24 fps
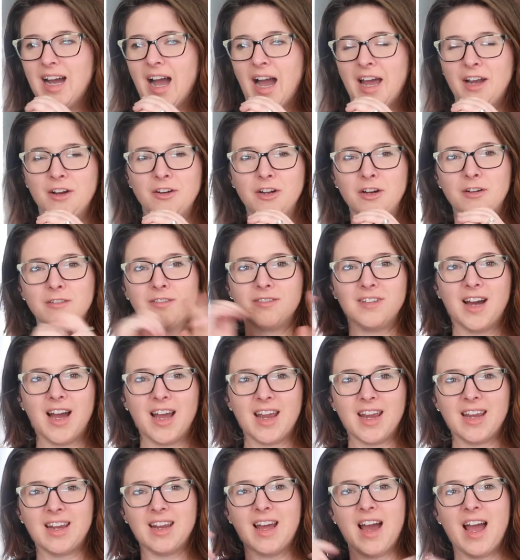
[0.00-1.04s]
I don't know.
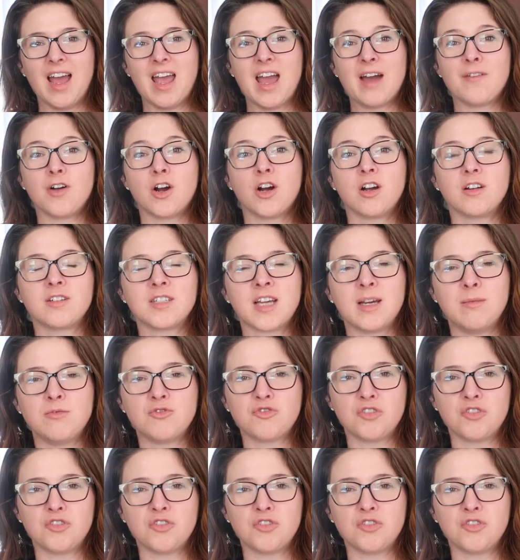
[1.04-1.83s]
I have a hard time